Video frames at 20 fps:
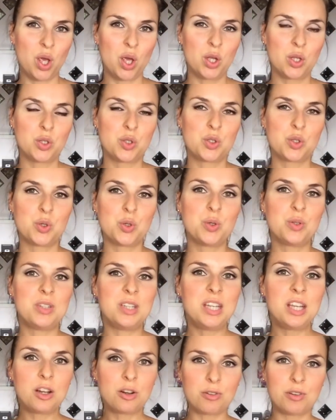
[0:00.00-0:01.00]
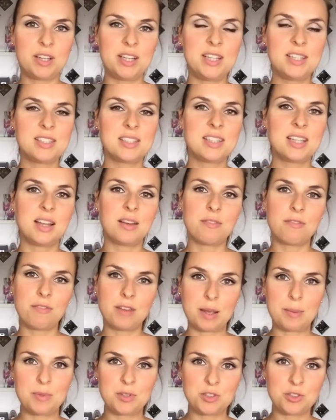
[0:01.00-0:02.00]
to decrease the
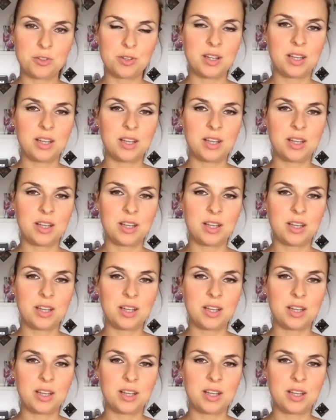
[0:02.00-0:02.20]
inflammatory